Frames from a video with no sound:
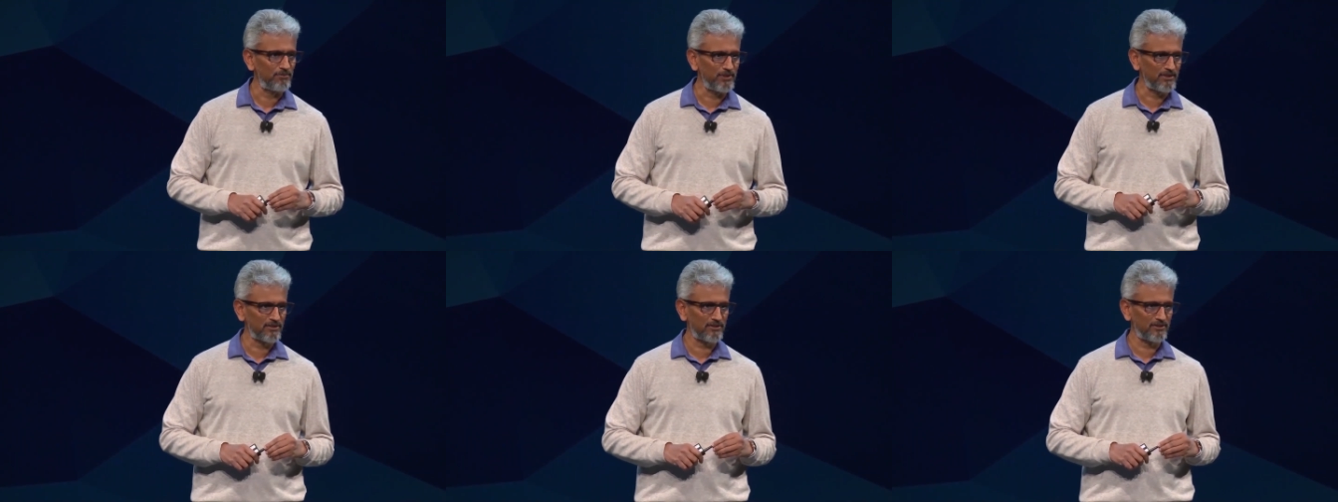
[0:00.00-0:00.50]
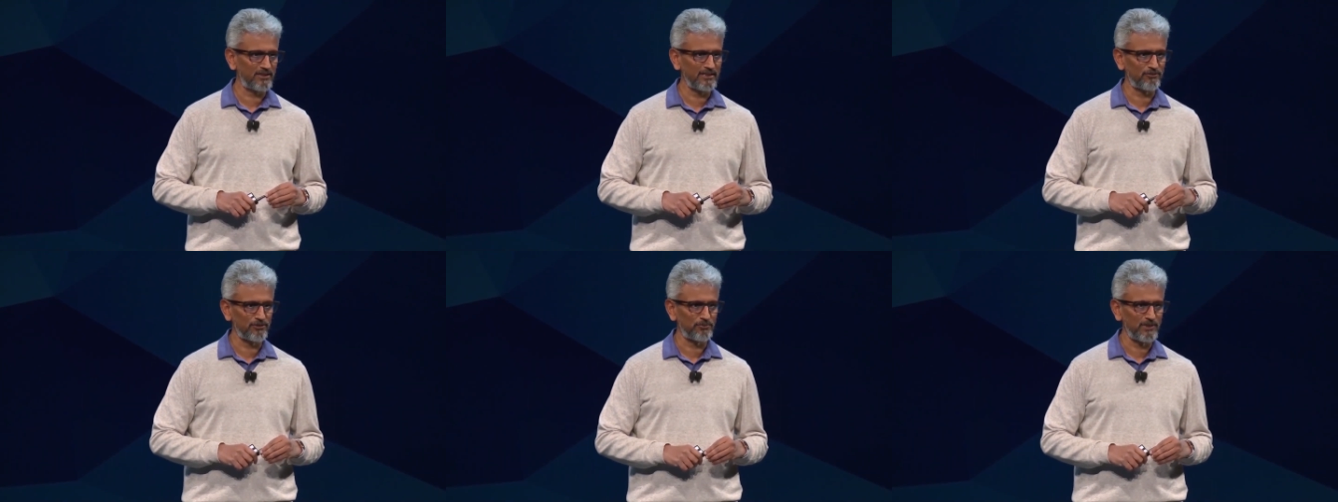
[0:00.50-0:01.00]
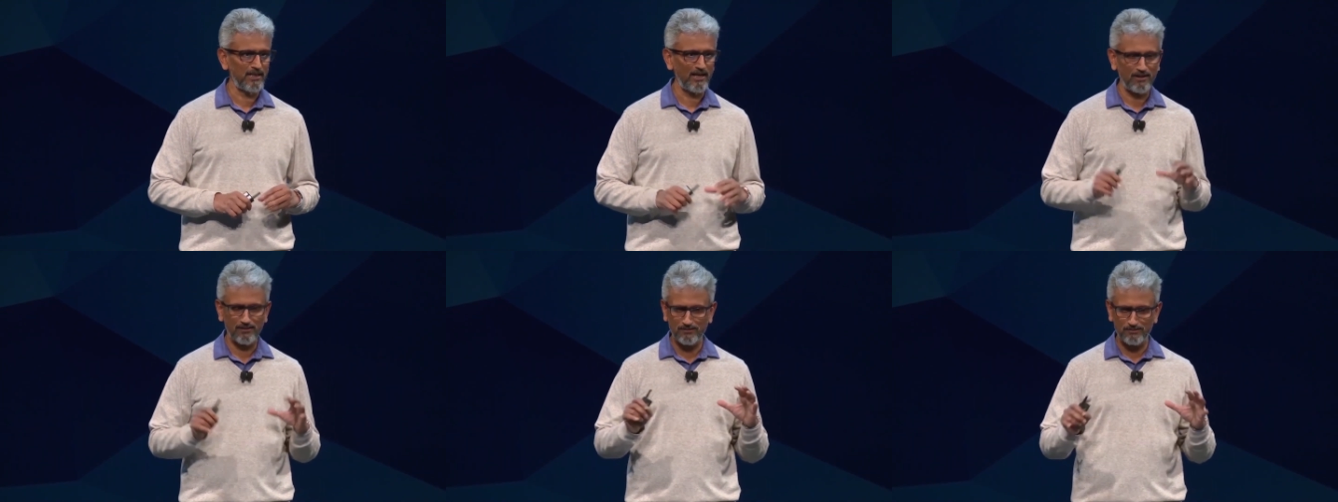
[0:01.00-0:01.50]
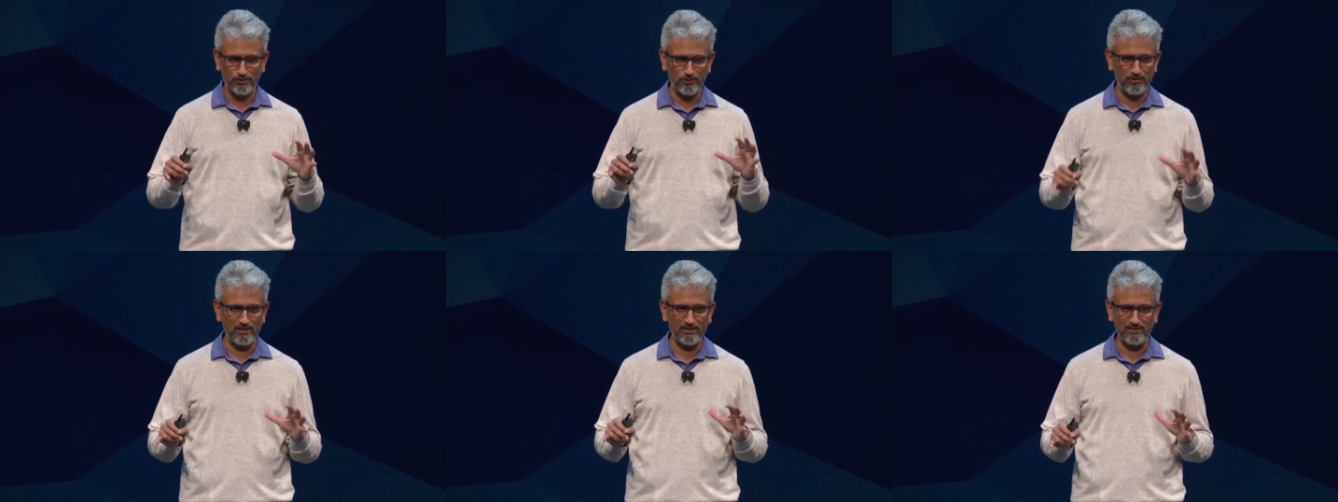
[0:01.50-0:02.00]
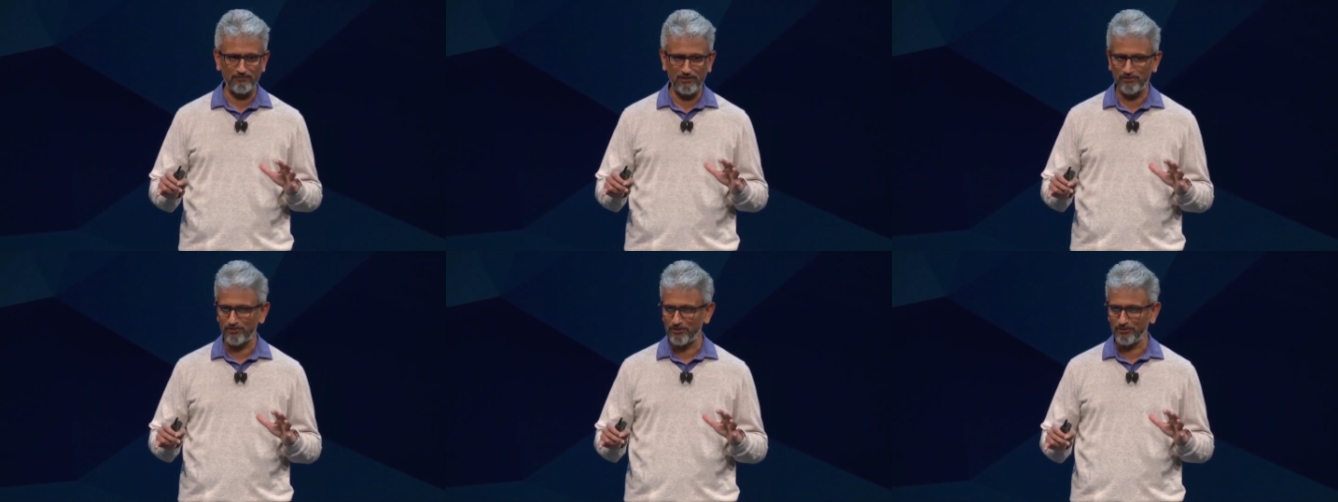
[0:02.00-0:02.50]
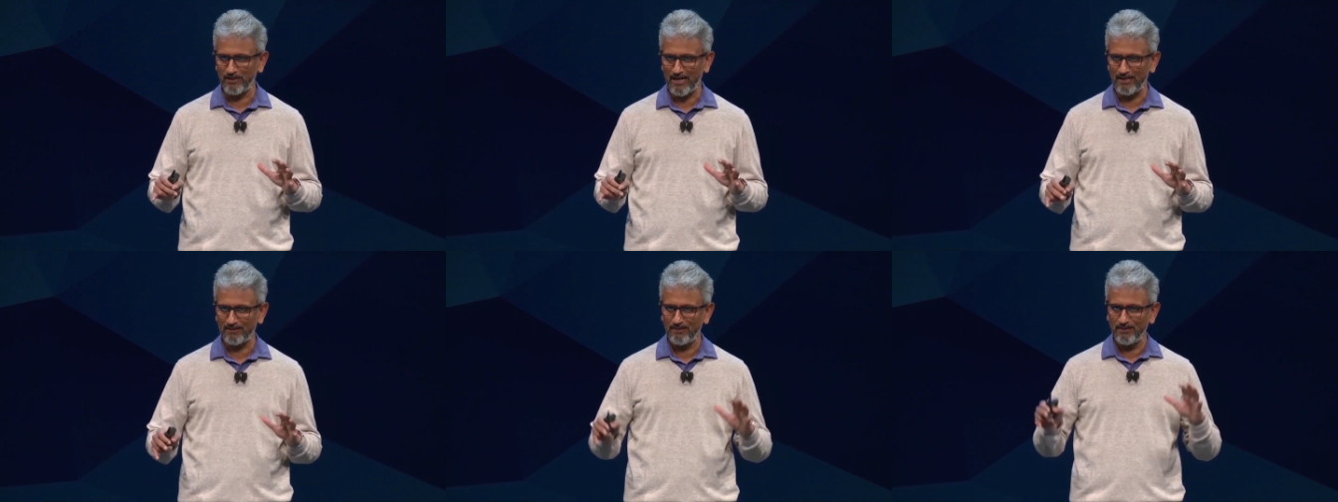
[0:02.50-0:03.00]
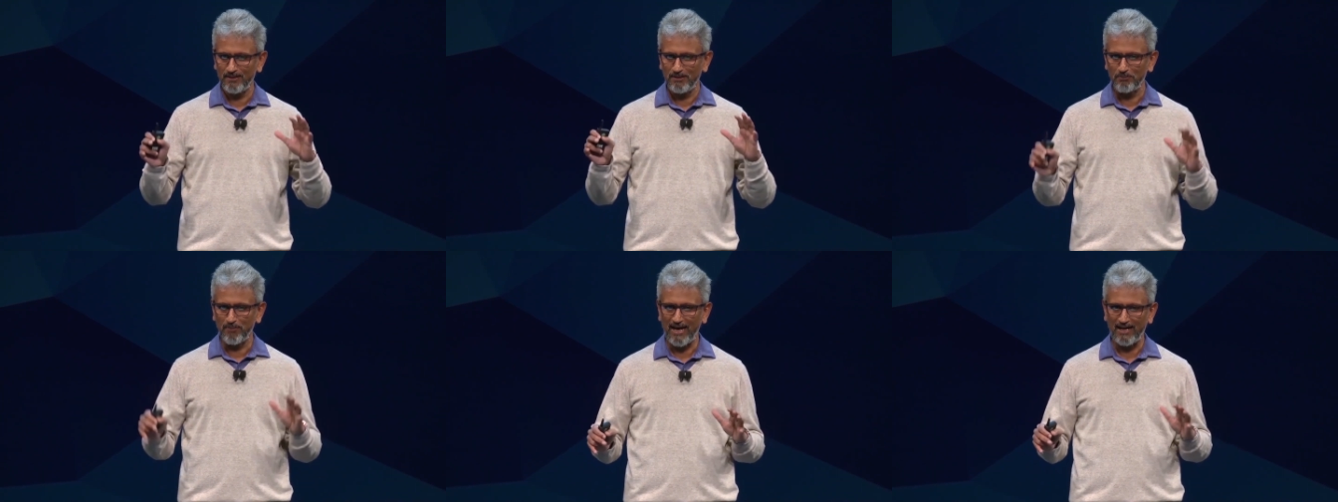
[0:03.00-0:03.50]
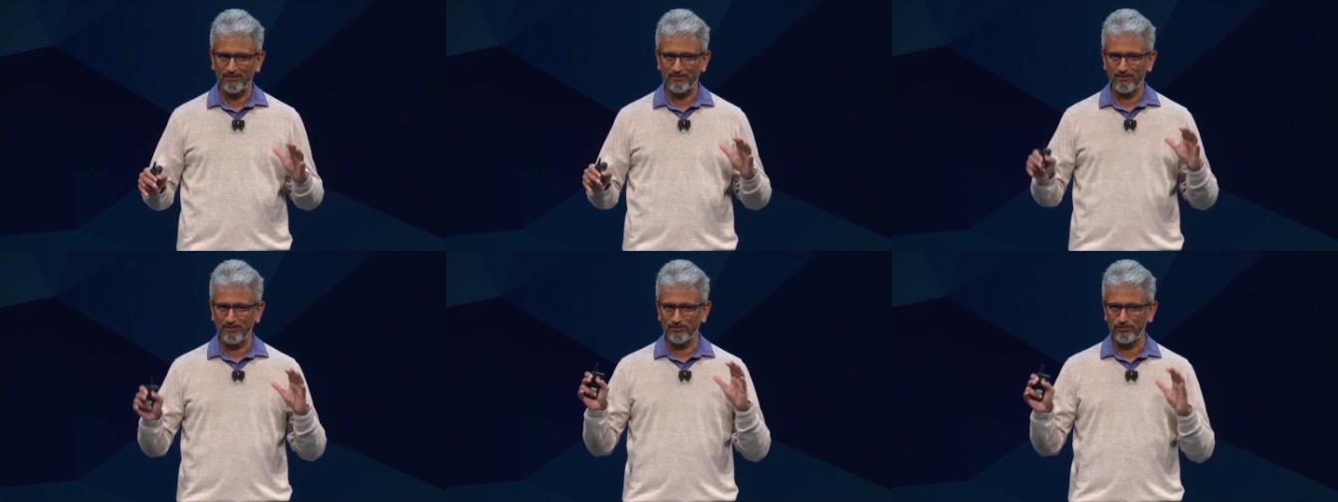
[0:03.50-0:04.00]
So you always need to have something that addresses